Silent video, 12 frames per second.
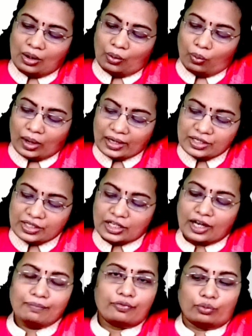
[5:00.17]
1
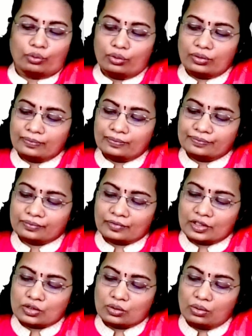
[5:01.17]
times 4.
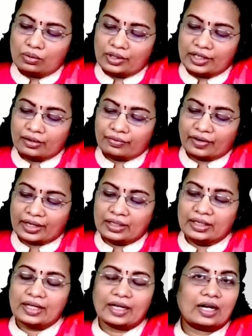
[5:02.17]
So here
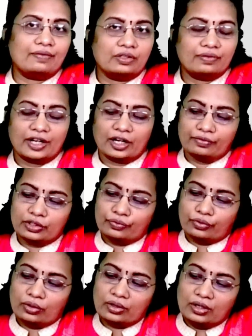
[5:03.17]
finally I have divided with
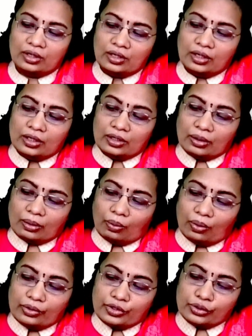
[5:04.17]
4.
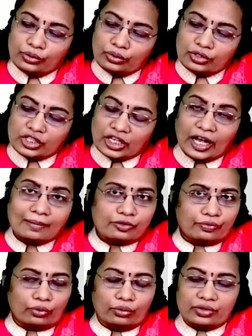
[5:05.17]
2 times
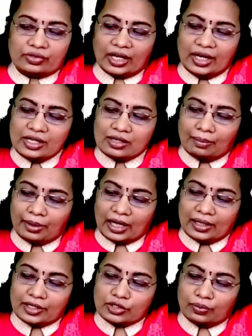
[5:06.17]
4 is 8.
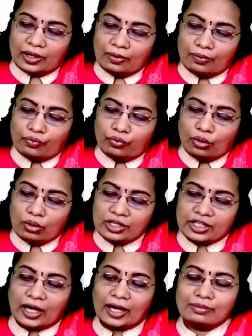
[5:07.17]
Balance 1. 4
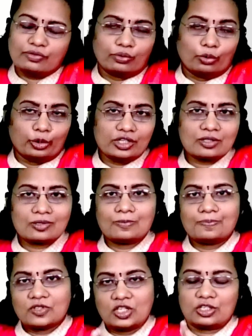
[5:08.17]
times 4 is
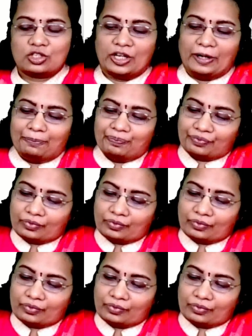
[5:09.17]
16.